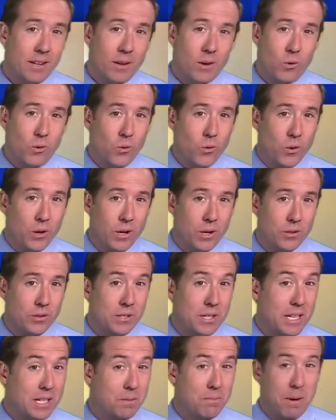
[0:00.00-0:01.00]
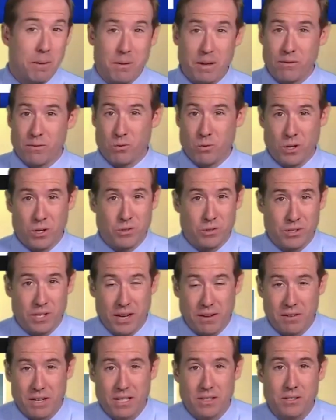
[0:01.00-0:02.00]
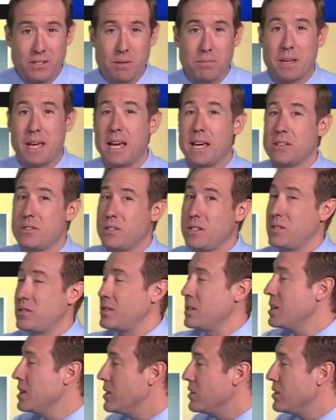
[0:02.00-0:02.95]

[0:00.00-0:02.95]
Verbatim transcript: 106, maybe even 107 in some cases.